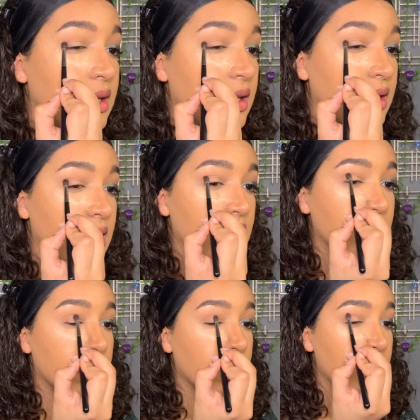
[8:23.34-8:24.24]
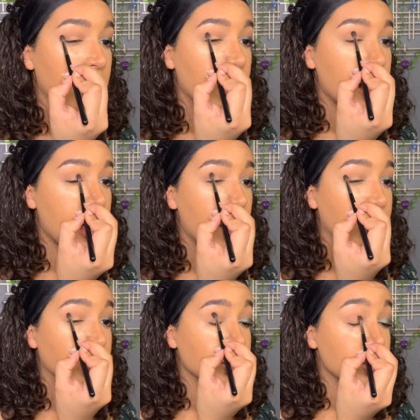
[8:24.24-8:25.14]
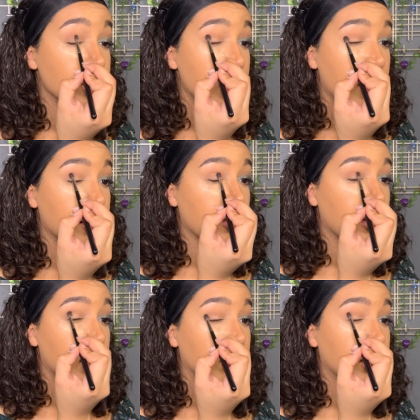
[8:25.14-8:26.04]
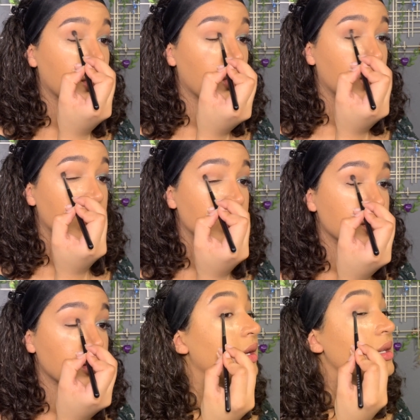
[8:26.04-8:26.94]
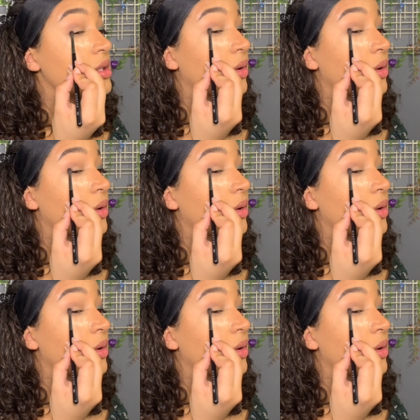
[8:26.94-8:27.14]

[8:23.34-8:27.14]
the outer shadow that I'm gonna want. And it's